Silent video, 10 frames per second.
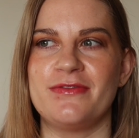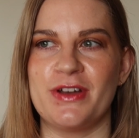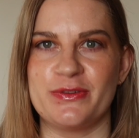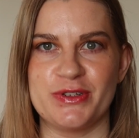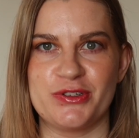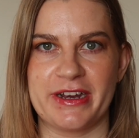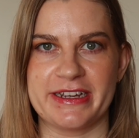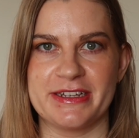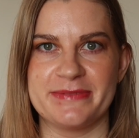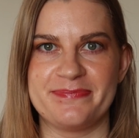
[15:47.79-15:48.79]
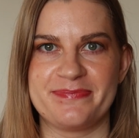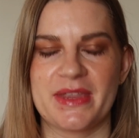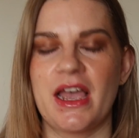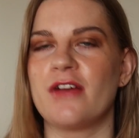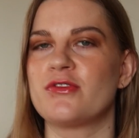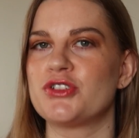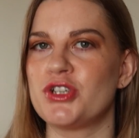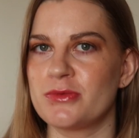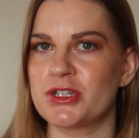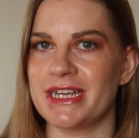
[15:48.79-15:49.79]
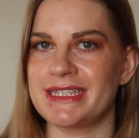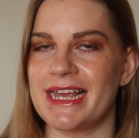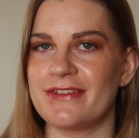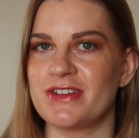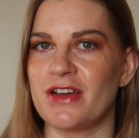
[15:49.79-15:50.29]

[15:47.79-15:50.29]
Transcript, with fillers: Velvet Dragon. I've got two more shades left.